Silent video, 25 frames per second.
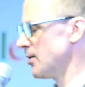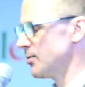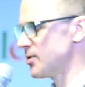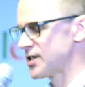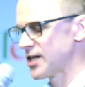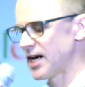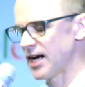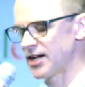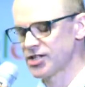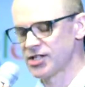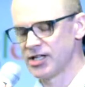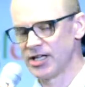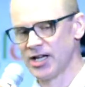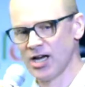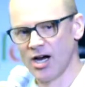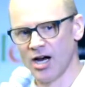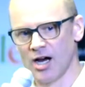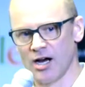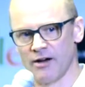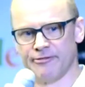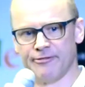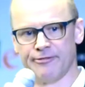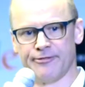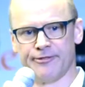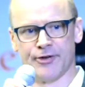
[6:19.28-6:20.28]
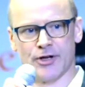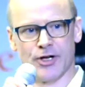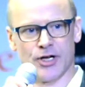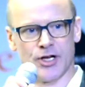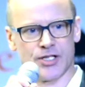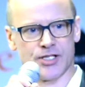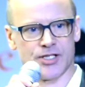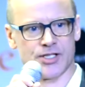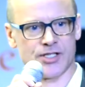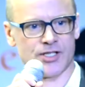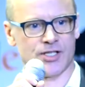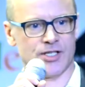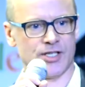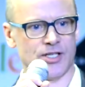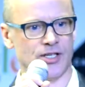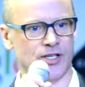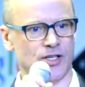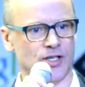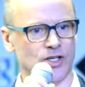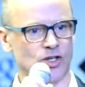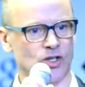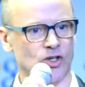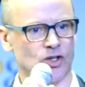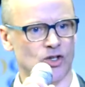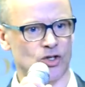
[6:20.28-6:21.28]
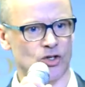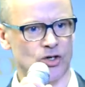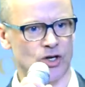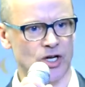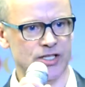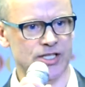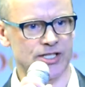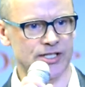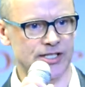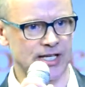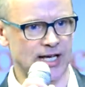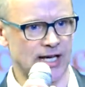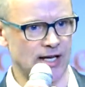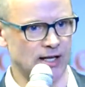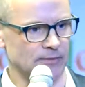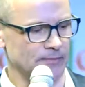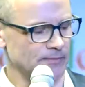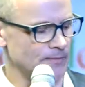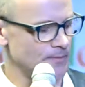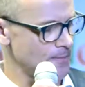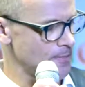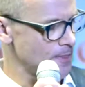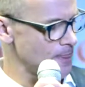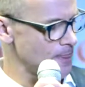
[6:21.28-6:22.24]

was actually our first cross-sell.